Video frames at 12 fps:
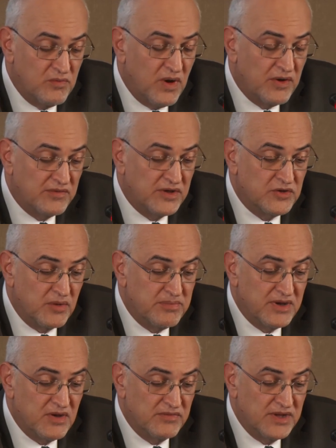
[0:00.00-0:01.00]
one of the
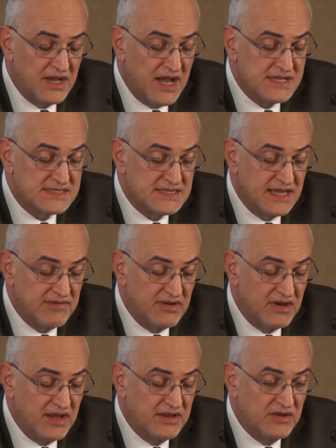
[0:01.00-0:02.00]
topic of the highest
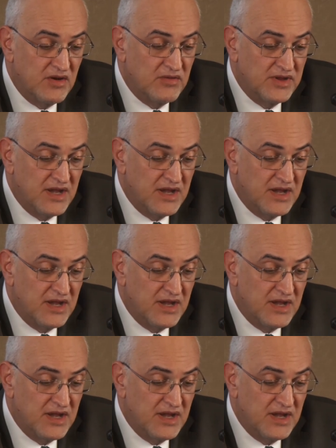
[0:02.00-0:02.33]
level and of